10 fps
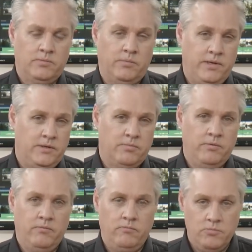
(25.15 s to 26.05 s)
what we did is
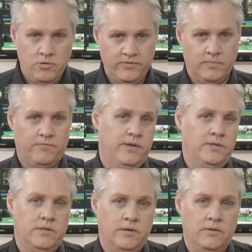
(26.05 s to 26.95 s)
we removed some
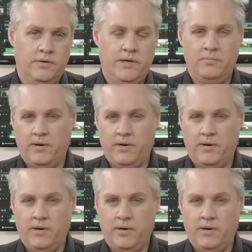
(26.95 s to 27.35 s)
features that are not needed